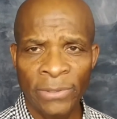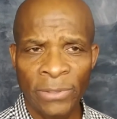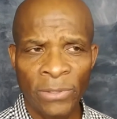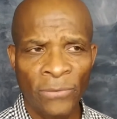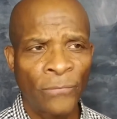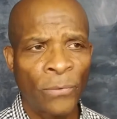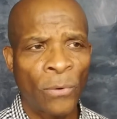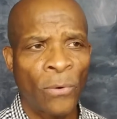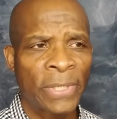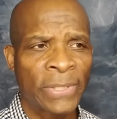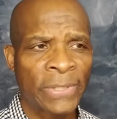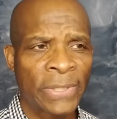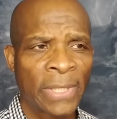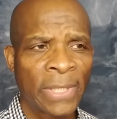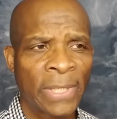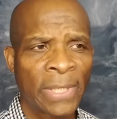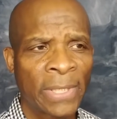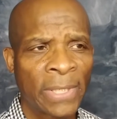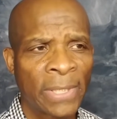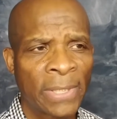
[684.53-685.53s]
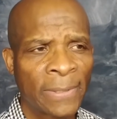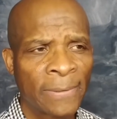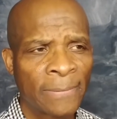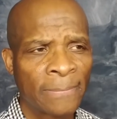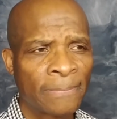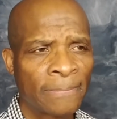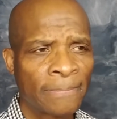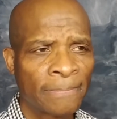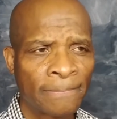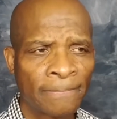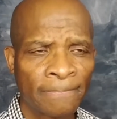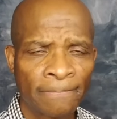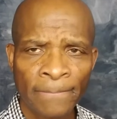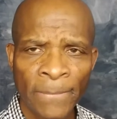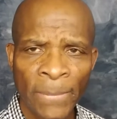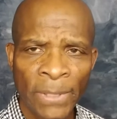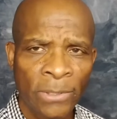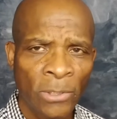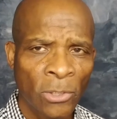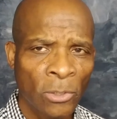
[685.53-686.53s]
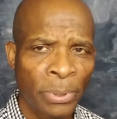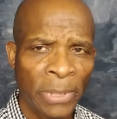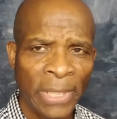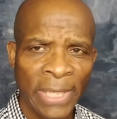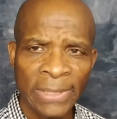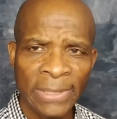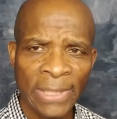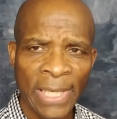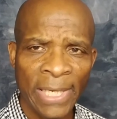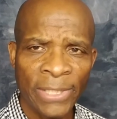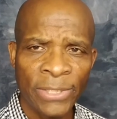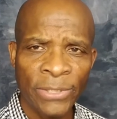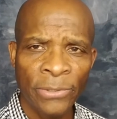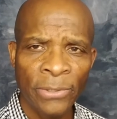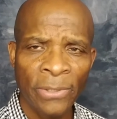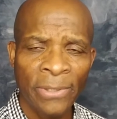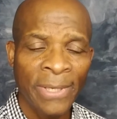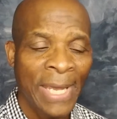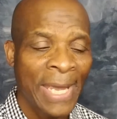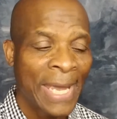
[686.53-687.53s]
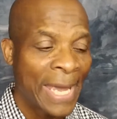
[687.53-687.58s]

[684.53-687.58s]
divorces took place last year.